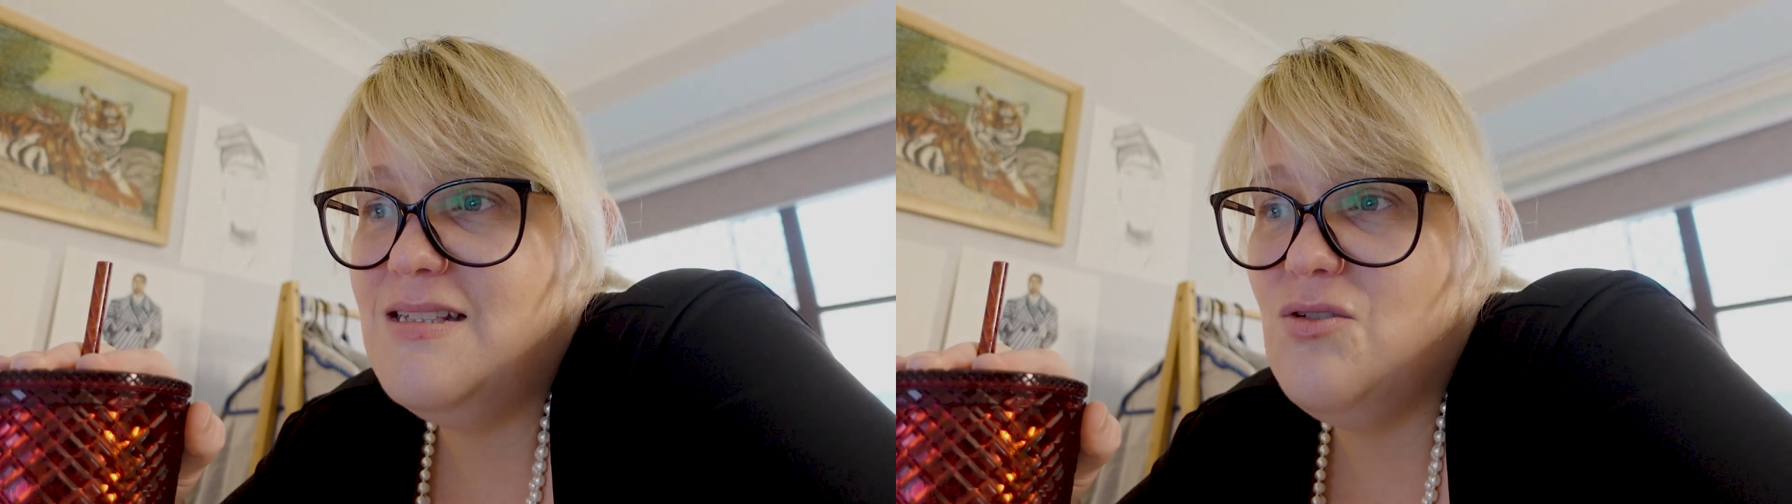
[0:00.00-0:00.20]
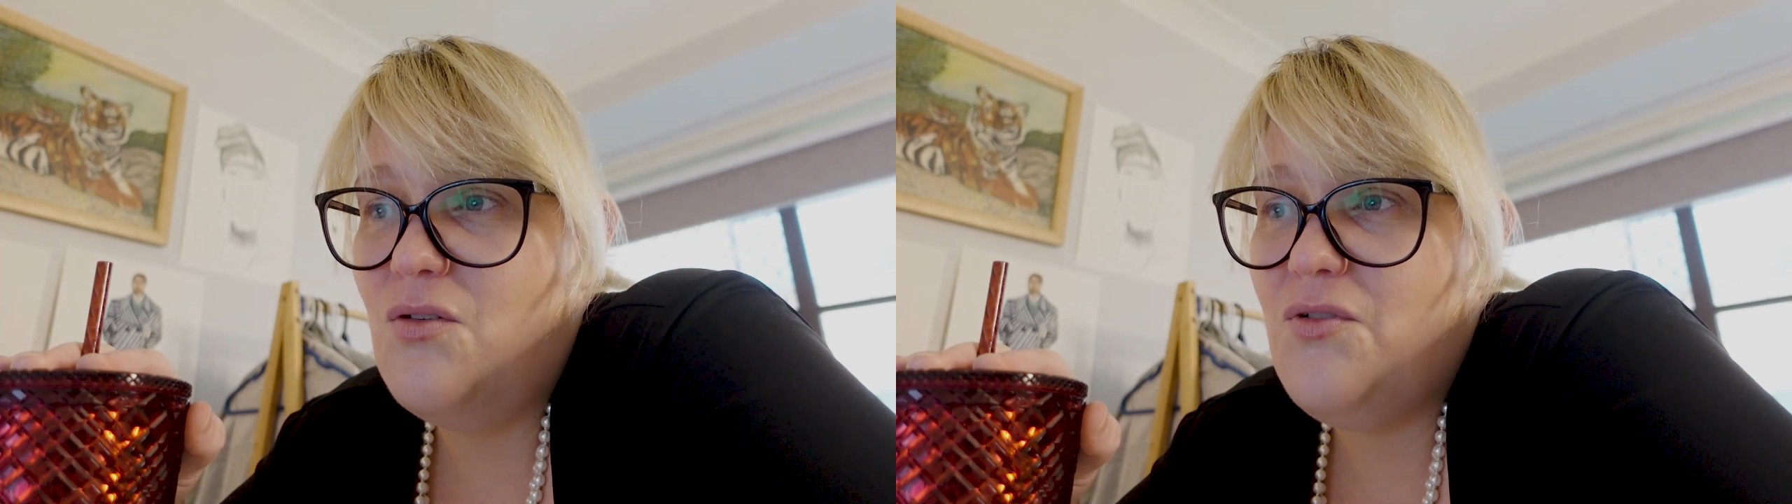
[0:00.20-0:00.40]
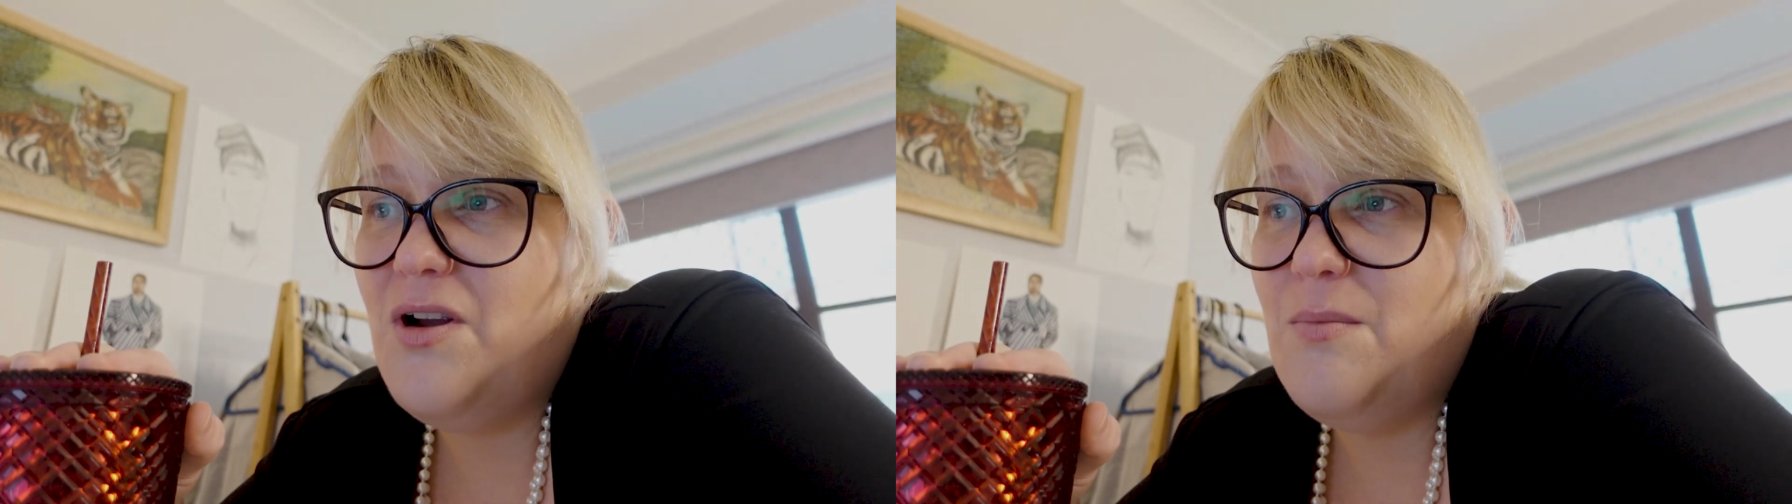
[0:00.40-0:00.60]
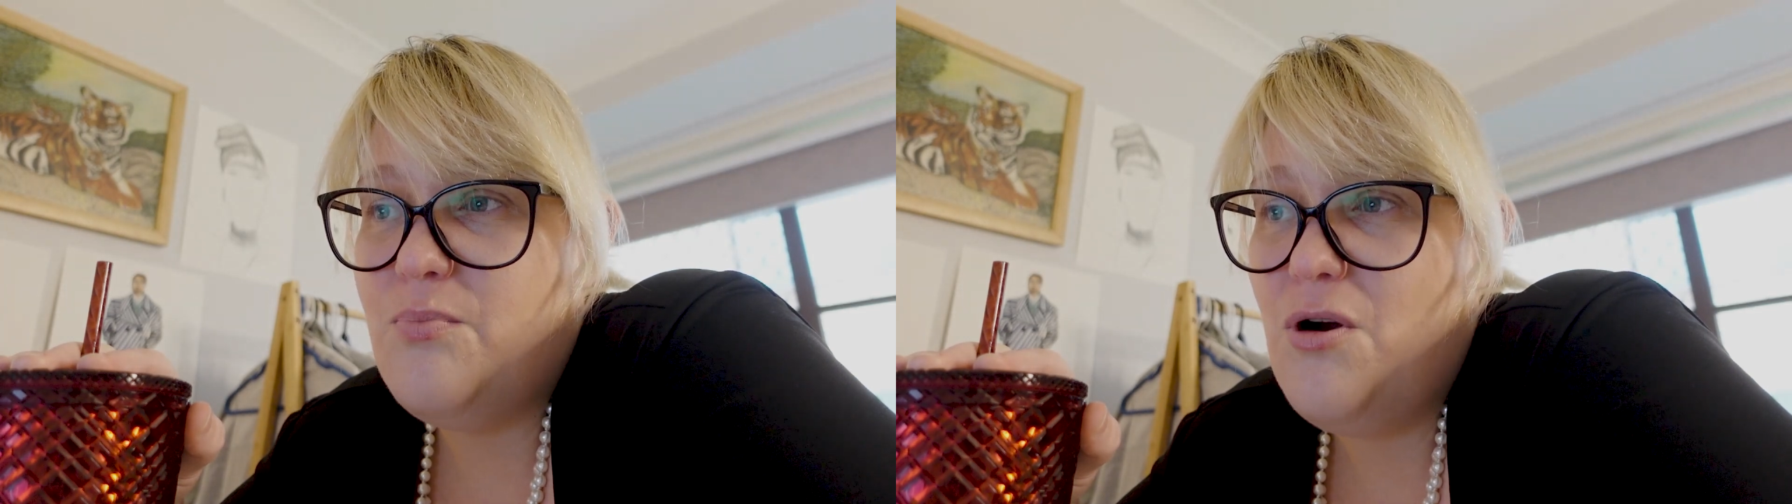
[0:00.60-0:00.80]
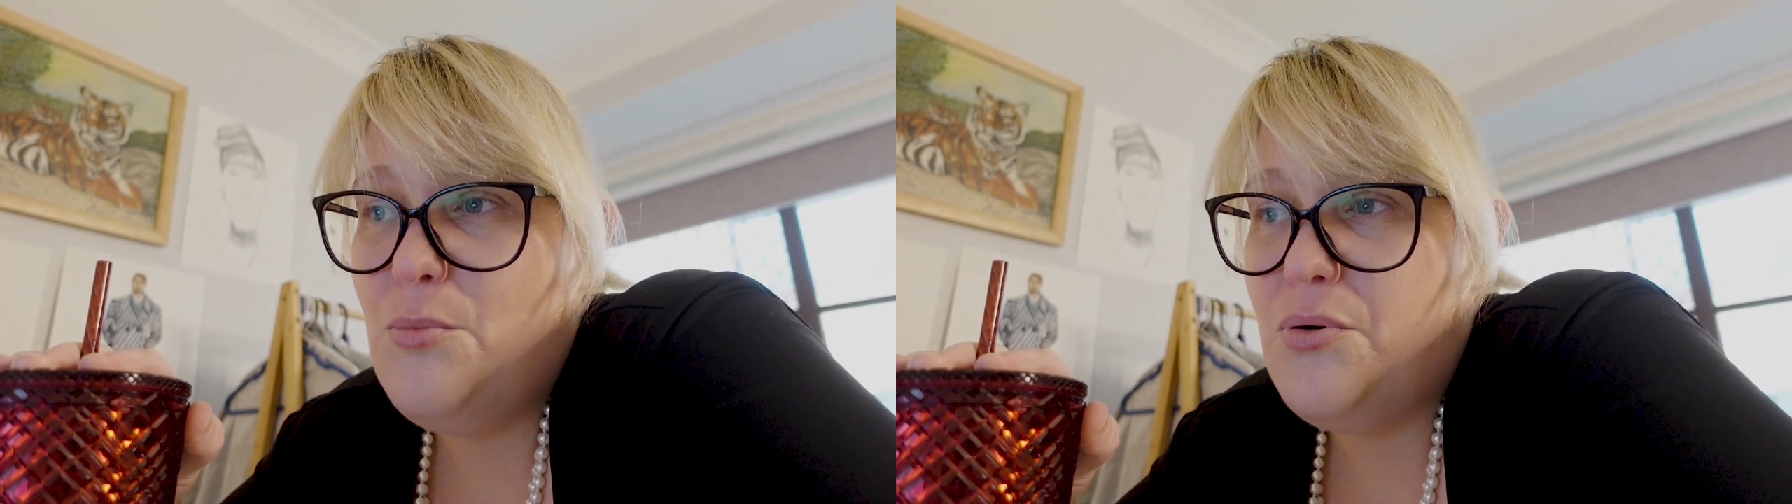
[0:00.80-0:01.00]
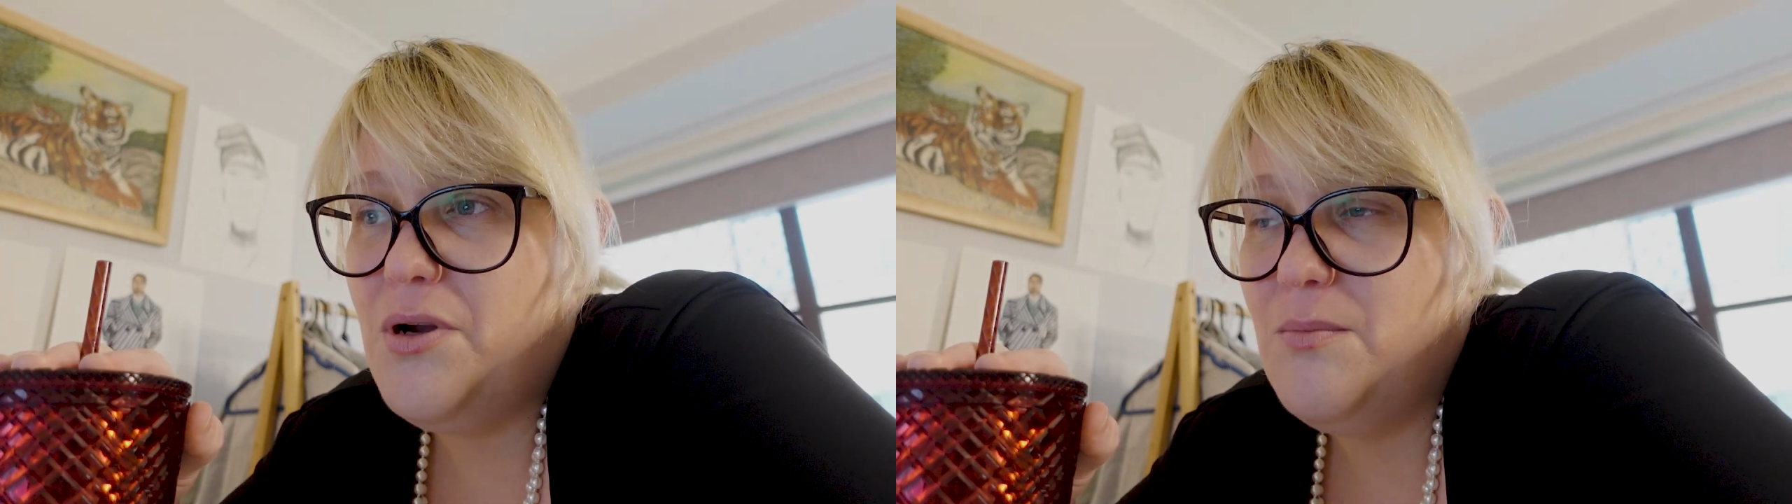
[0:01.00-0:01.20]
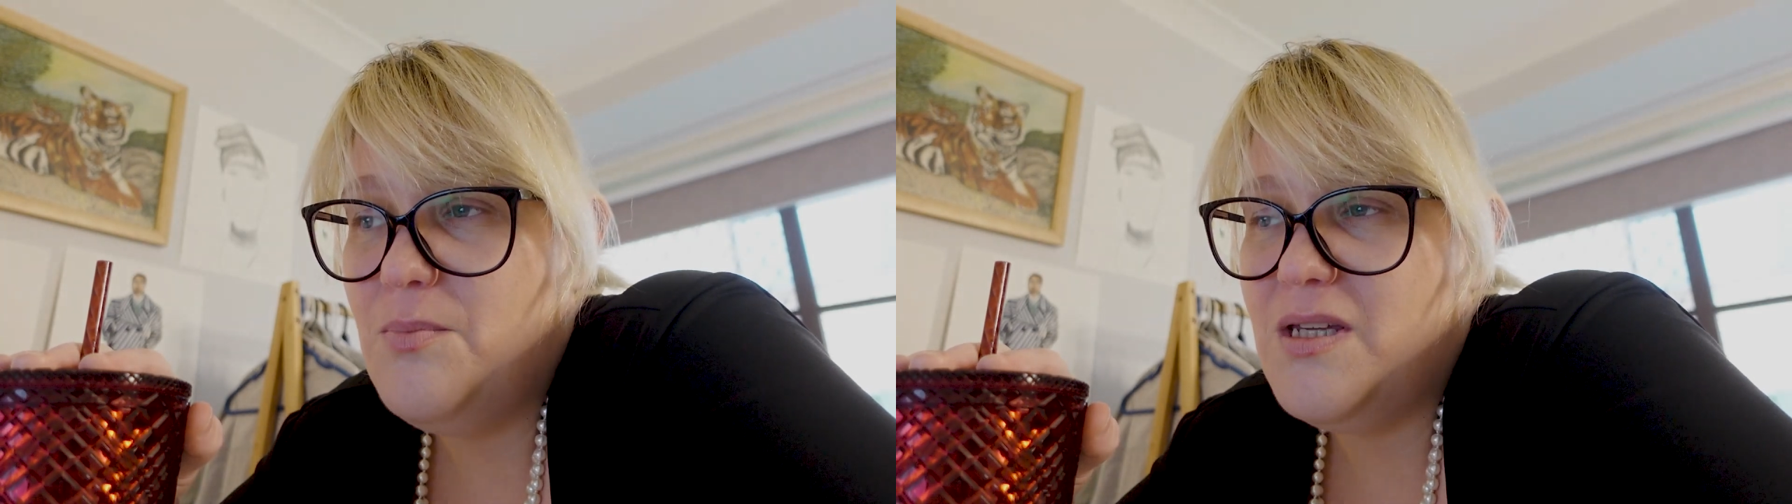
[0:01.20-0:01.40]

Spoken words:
not very appropriate